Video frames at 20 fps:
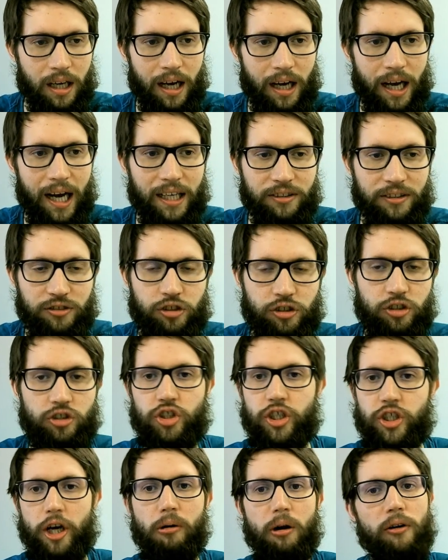and just
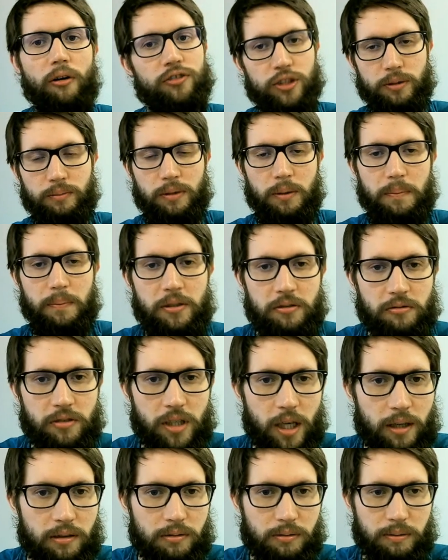show off some of the puzzle
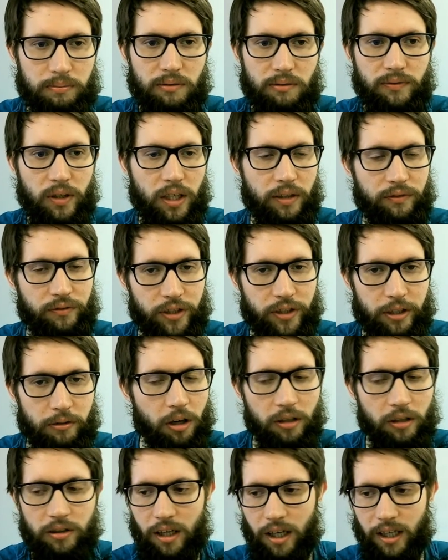types we provide for you
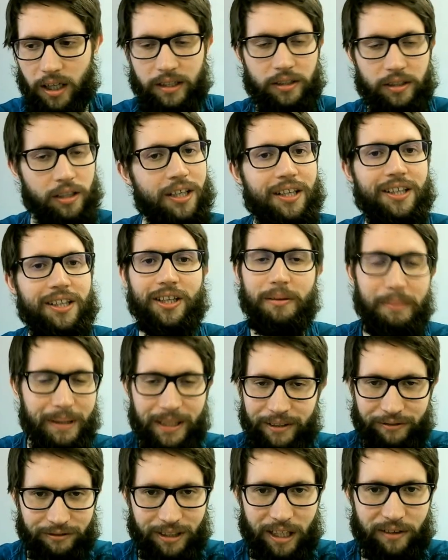online,
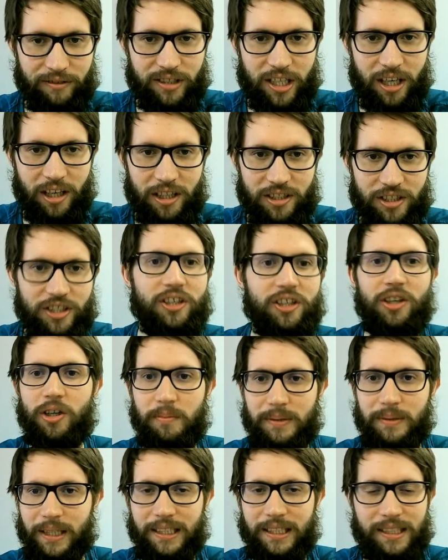completely free of charge,
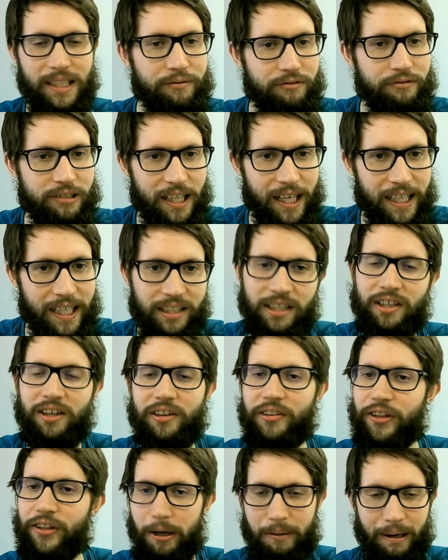updated every day,
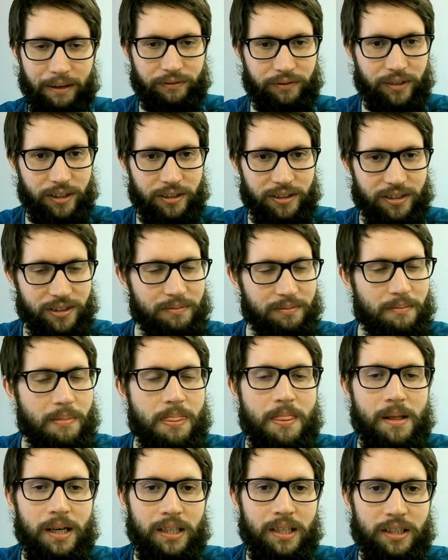no adverts.
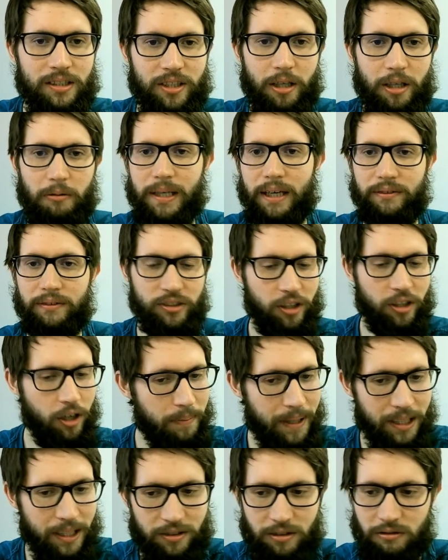So we have star
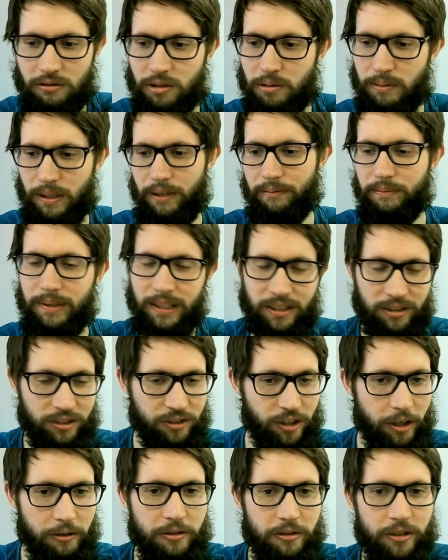battles, we have mini
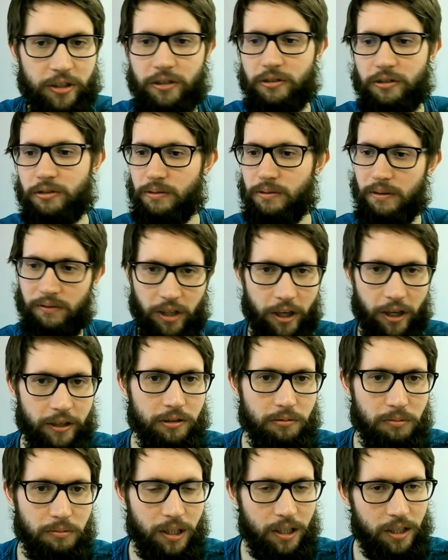Sudokus, we have
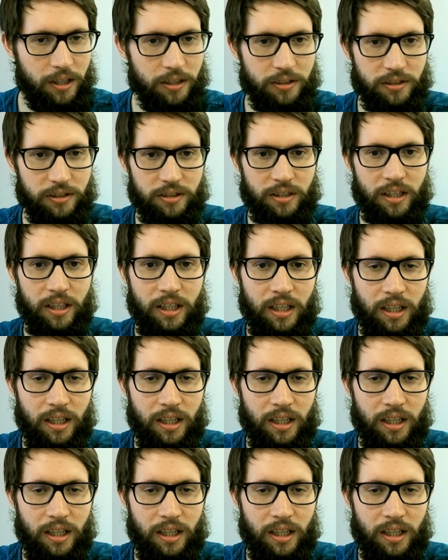code words,